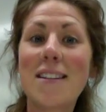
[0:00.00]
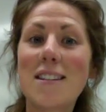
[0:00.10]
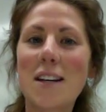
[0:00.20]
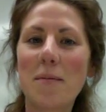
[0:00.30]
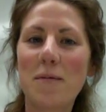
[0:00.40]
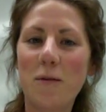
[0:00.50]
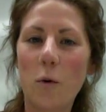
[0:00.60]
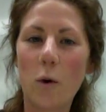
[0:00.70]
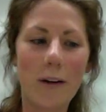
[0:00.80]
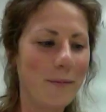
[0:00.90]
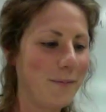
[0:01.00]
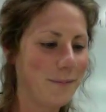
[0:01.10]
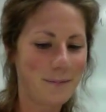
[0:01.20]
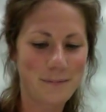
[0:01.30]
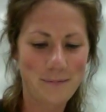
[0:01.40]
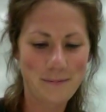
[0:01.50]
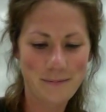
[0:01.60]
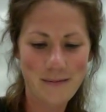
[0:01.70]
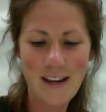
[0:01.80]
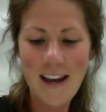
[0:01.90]
Tip 4.
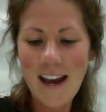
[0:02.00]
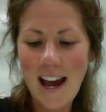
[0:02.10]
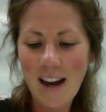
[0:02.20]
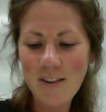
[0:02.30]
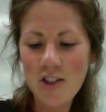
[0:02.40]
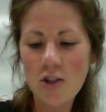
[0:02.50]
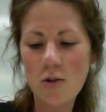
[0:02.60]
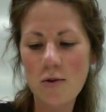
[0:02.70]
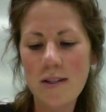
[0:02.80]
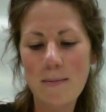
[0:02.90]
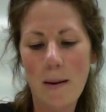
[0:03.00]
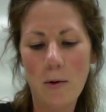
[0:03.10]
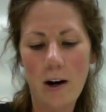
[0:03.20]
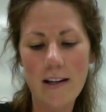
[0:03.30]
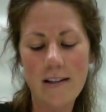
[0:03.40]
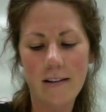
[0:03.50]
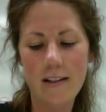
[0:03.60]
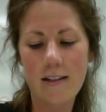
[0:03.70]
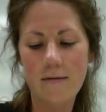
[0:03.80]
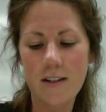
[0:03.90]
Having students memorize a
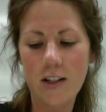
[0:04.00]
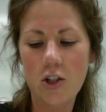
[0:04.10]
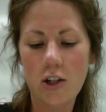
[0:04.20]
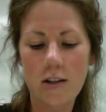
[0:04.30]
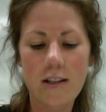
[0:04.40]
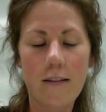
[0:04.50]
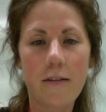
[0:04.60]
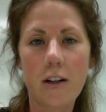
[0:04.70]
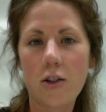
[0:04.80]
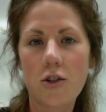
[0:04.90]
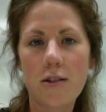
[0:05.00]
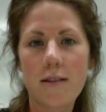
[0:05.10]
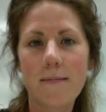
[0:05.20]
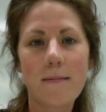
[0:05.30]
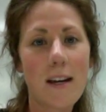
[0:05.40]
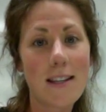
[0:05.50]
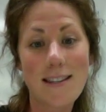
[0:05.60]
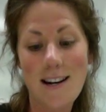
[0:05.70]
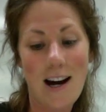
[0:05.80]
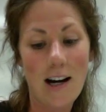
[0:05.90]
list of dictionary definitions is
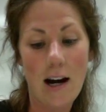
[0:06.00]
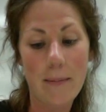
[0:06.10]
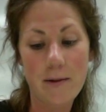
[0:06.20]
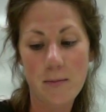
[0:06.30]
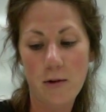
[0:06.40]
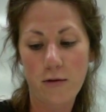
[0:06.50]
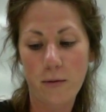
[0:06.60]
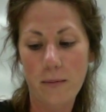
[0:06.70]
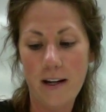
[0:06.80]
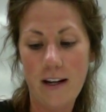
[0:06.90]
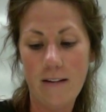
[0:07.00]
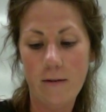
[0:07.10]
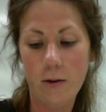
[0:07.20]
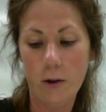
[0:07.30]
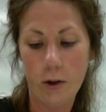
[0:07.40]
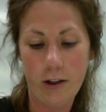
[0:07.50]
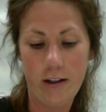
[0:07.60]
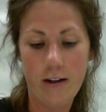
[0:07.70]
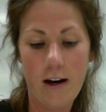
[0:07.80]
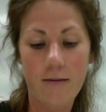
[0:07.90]
not optimal for meaningful learning
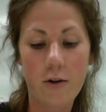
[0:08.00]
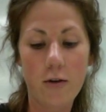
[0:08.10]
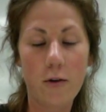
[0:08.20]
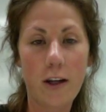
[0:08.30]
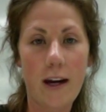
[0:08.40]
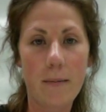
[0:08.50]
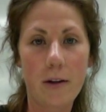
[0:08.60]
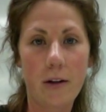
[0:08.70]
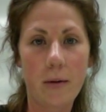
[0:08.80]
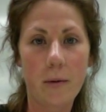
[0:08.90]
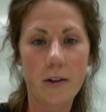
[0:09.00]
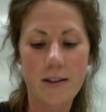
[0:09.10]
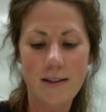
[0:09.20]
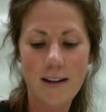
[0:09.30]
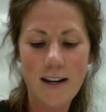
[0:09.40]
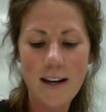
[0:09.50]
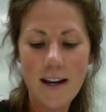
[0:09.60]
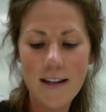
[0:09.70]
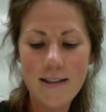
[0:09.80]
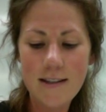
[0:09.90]
of new vocabulary words.
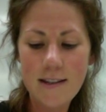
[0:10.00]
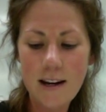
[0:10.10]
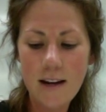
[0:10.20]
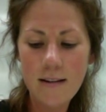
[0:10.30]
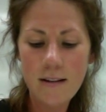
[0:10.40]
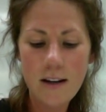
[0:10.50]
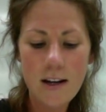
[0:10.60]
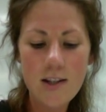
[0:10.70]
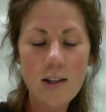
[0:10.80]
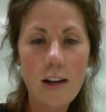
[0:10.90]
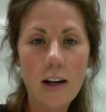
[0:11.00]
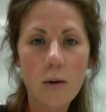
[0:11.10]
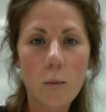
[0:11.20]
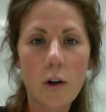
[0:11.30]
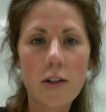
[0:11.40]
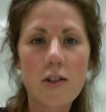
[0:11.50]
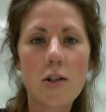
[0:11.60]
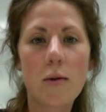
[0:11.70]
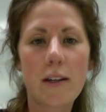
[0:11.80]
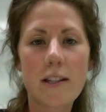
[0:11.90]
Instead, select words
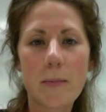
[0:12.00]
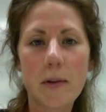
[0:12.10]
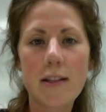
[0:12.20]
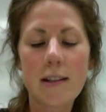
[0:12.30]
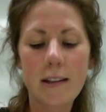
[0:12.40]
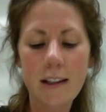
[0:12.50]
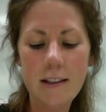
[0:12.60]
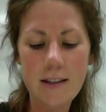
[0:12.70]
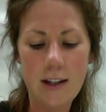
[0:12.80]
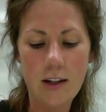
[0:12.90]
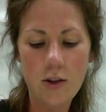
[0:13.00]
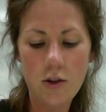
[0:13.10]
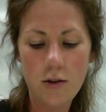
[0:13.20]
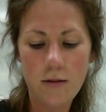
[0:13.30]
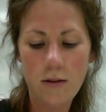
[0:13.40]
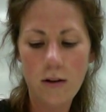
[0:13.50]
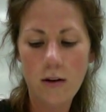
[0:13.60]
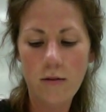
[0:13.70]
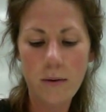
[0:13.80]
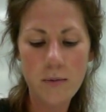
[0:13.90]
to explicitly teach
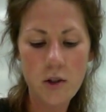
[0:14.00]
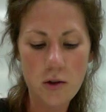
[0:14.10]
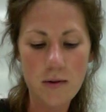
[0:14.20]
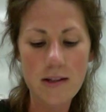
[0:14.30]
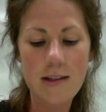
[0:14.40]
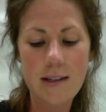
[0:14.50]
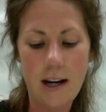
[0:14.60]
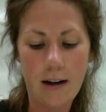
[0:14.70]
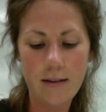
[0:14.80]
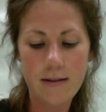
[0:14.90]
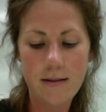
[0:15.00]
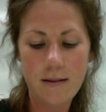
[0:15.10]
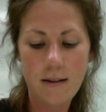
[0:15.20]
from students' texts.